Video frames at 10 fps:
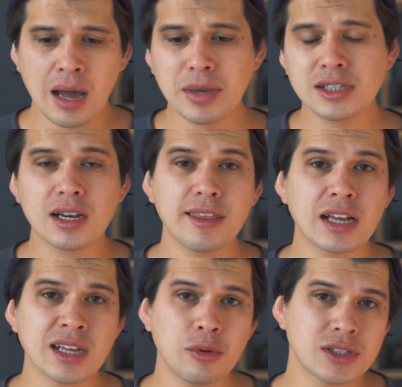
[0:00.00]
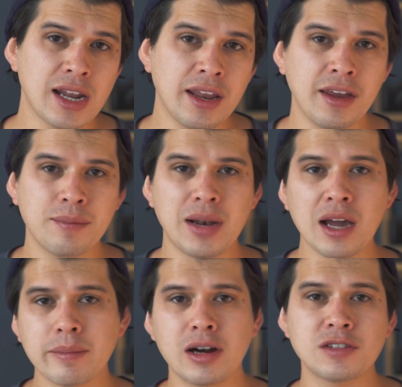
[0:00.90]
And basically that's how you slide in
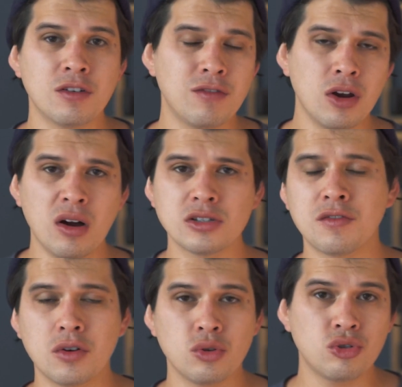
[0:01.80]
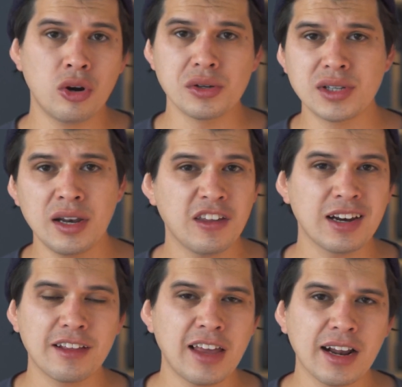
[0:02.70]
black bars for vlogs or for tutorials,
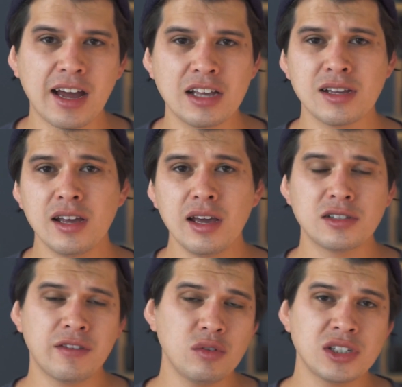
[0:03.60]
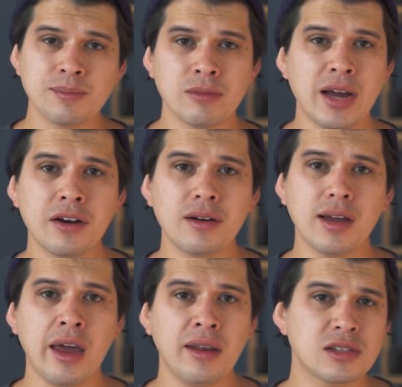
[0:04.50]
anything like that, guys. It's a very simple
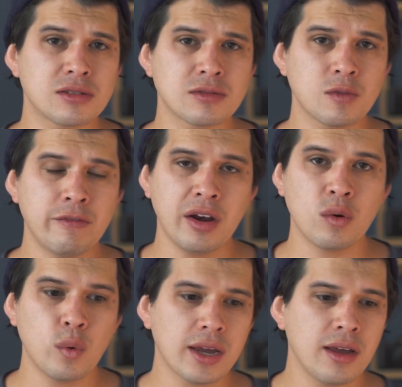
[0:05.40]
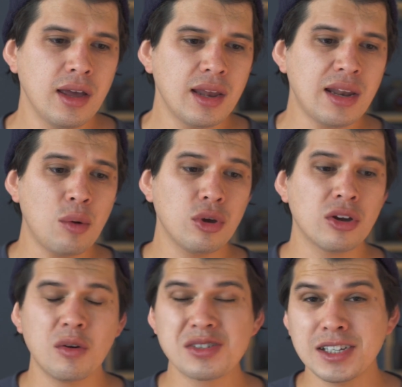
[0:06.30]
manner and it's very quick. Now you
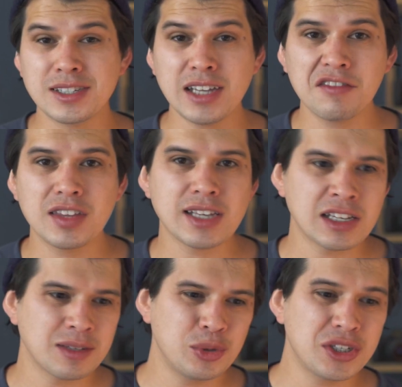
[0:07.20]
can obviously save this as a